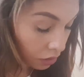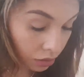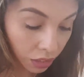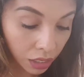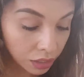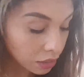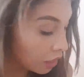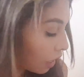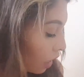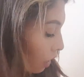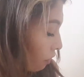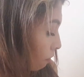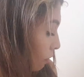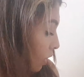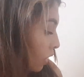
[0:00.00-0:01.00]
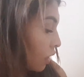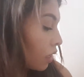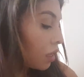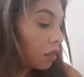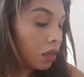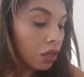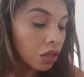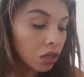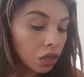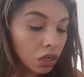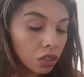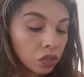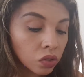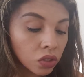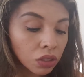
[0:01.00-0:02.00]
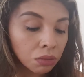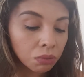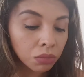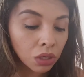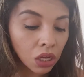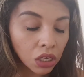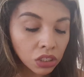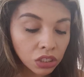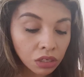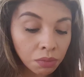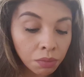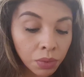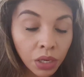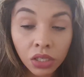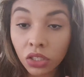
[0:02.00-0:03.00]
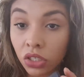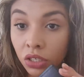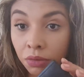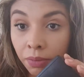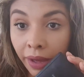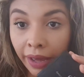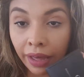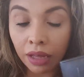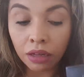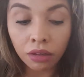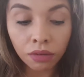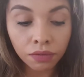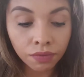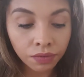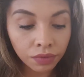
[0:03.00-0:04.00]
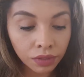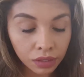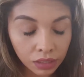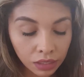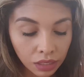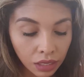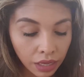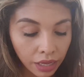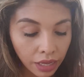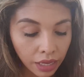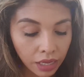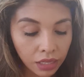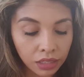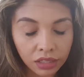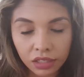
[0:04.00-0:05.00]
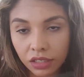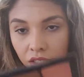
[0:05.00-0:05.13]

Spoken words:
Next I have my contouring blush and bronzer by e.l.f. and